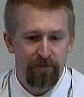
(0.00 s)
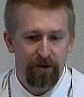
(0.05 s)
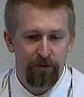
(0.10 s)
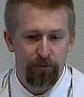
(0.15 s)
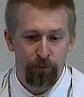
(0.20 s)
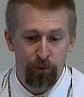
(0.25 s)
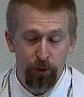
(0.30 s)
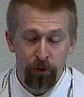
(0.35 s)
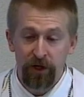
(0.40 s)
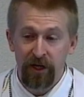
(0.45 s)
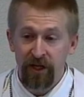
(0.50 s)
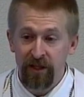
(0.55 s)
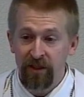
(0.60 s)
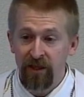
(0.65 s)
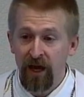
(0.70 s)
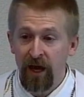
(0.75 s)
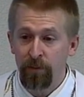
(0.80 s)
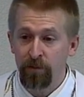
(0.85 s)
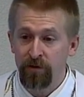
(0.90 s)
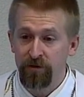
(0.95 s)
ruining the
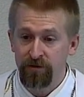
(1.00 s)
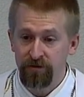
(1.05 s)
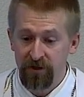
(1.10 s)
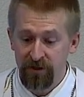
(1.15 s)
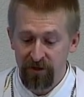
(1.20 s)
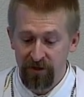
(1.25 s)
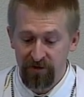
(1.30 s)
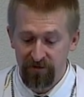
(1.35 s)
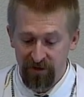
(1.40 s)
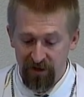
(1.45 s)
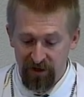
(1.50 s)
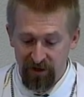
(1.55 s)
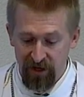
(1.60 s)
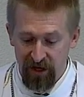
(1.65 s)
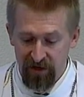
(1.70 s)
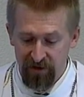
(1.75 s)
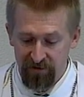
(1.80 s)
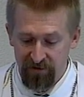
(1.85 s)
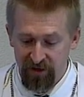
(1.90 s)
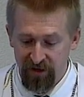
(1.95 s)
opportunities that
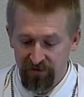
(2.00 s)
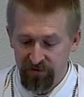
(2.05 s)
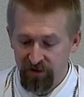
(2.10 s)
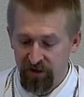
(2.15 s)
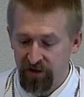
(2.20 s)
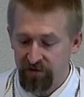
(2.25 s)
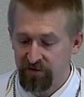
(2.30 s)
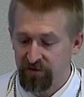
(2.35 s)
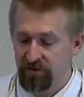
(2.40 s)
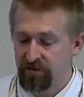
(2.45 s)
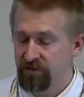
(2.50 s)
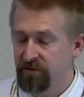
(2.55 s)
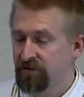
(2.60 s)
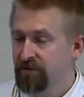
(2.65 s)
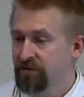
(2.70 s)
God has given us.